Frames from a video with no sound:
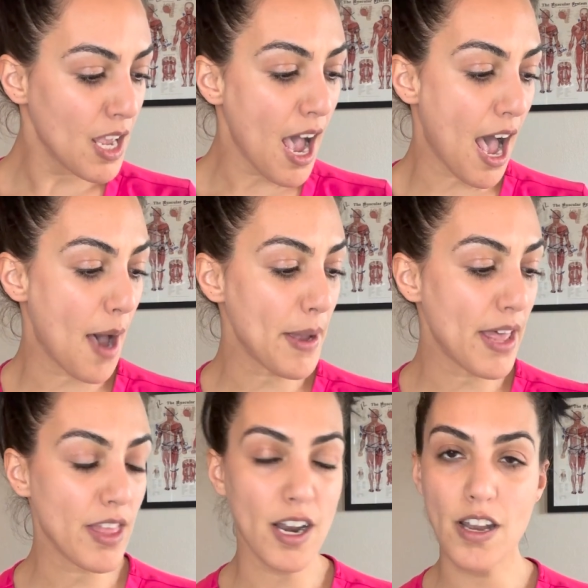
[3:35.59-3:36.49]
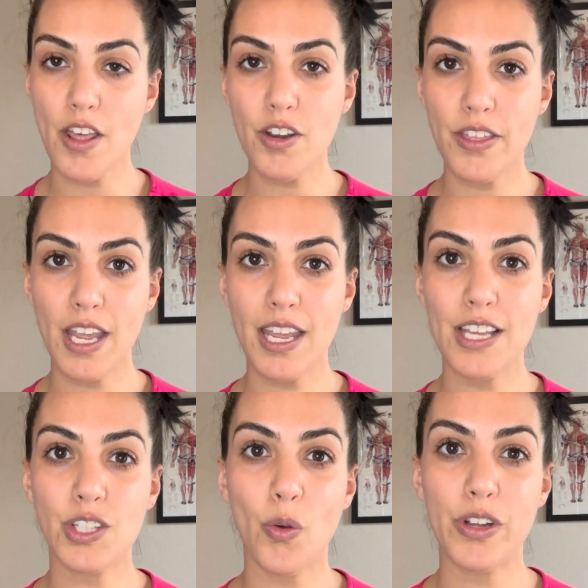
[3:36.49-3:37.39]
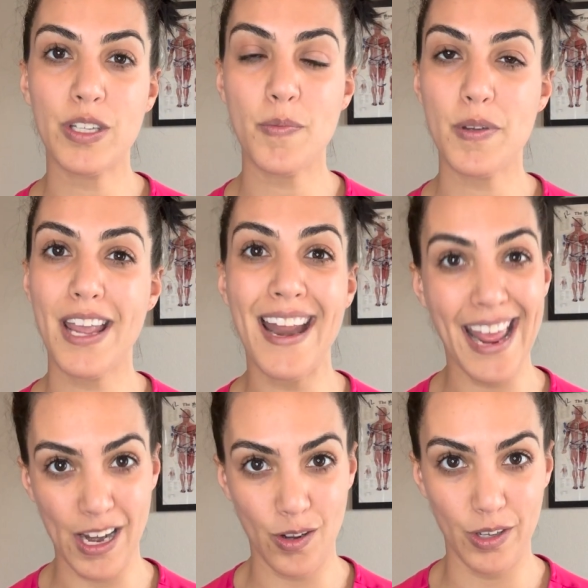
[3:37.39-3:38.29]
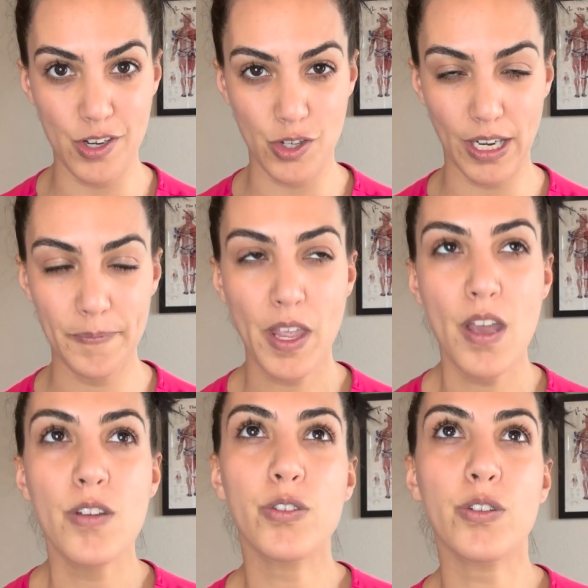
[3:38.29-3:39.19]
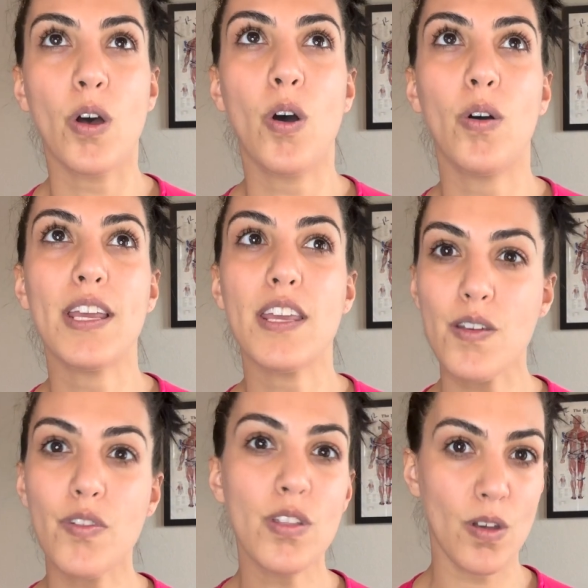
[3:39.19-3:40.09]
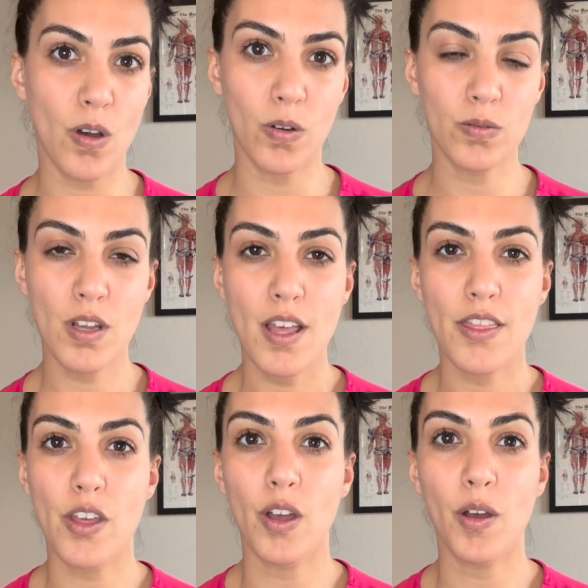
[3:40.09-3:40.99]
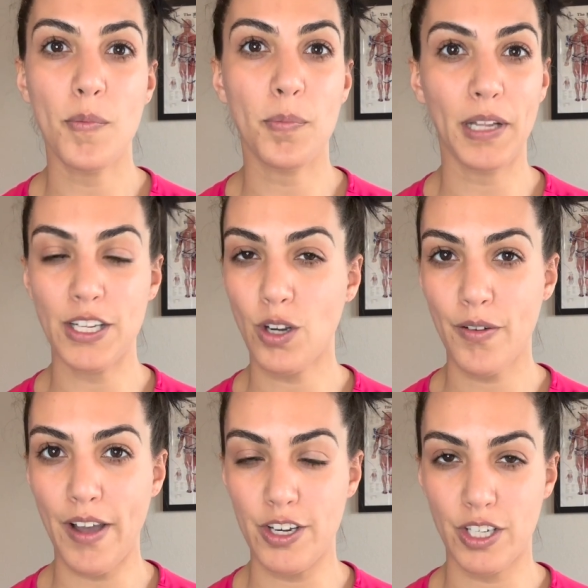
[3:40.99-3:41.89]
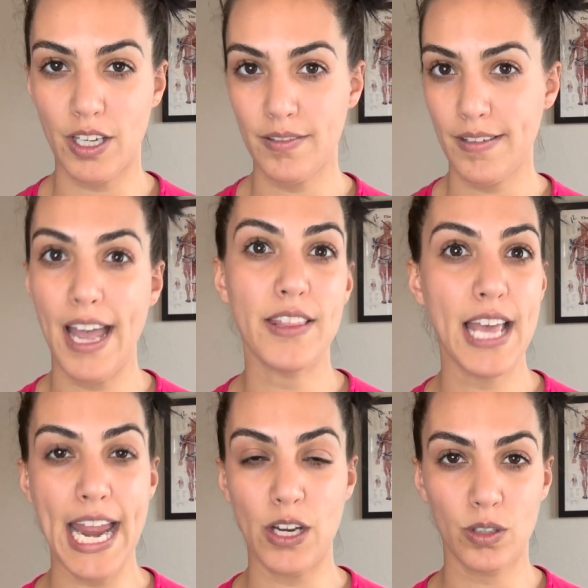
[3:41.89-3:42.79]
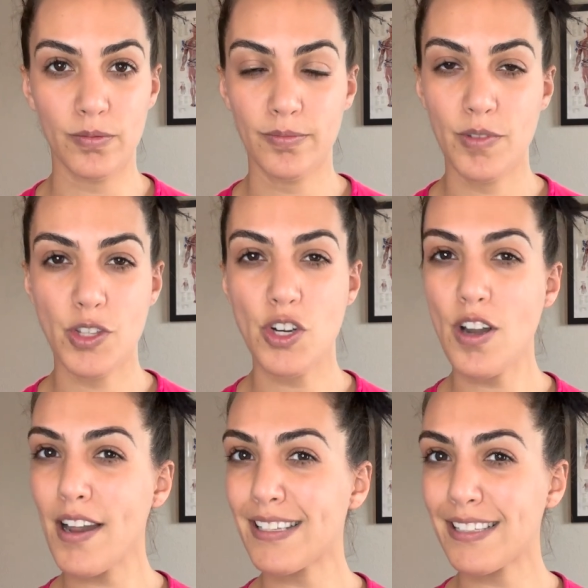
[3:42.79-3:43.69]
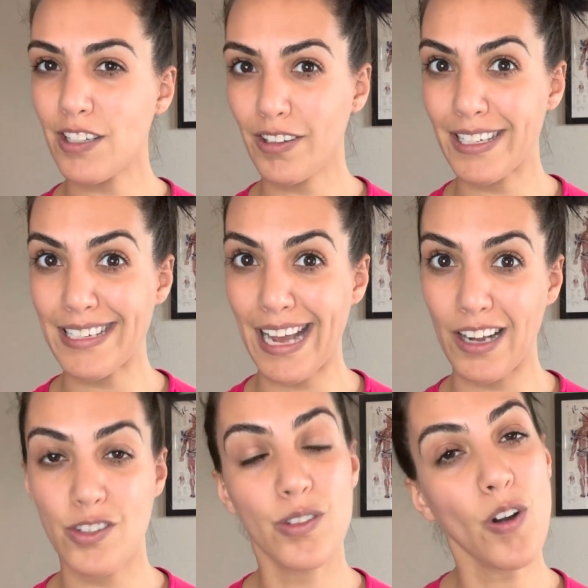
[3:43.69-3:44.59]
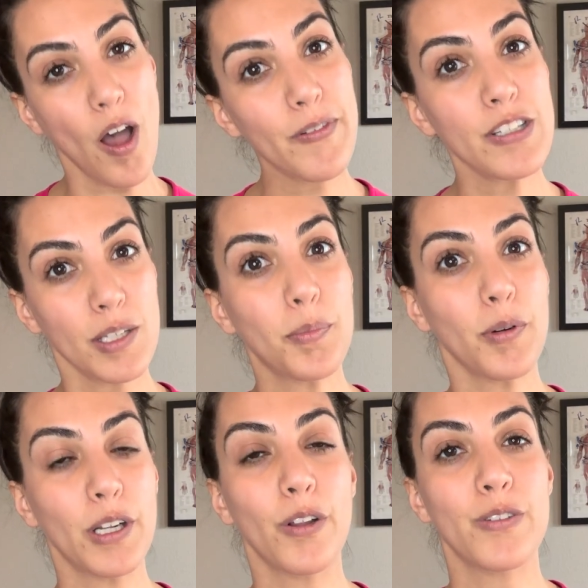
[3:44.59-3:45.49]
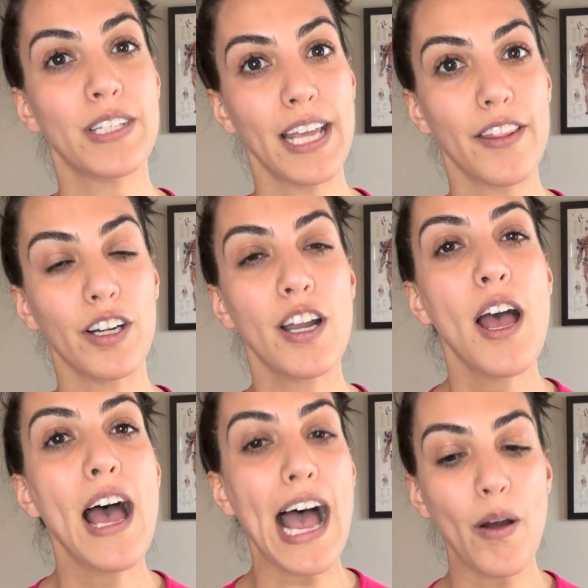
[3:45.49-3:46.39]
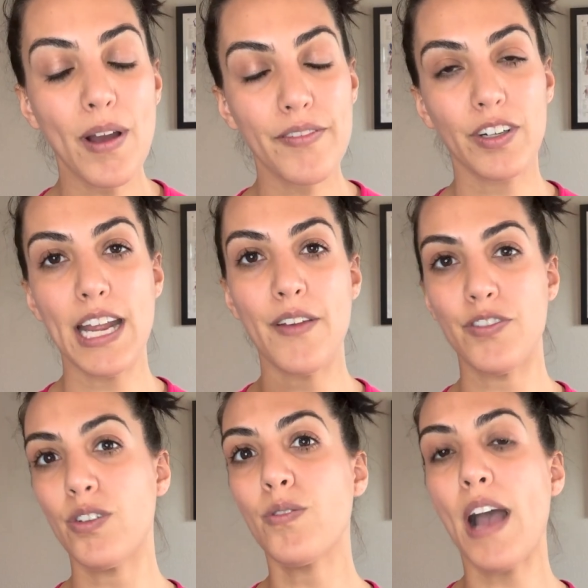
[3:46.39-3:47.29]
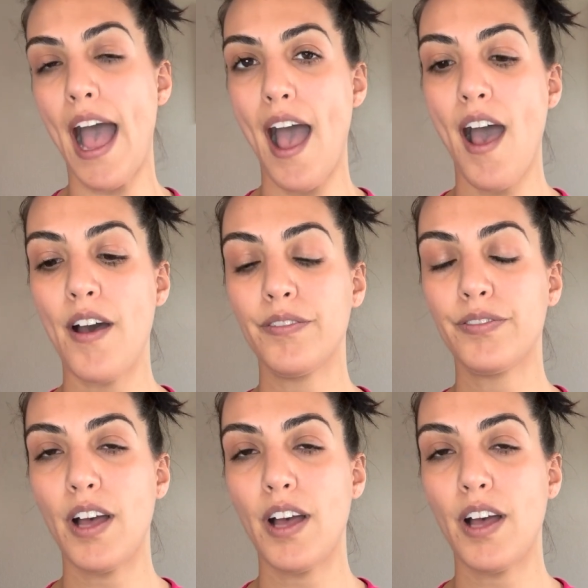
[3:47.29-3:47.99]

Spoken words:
And then another thing is going to be an ankle injury. So even though the plantar fascia and the ankle, they're not necessarily attached. They're obviously pretty close together. However, if you have,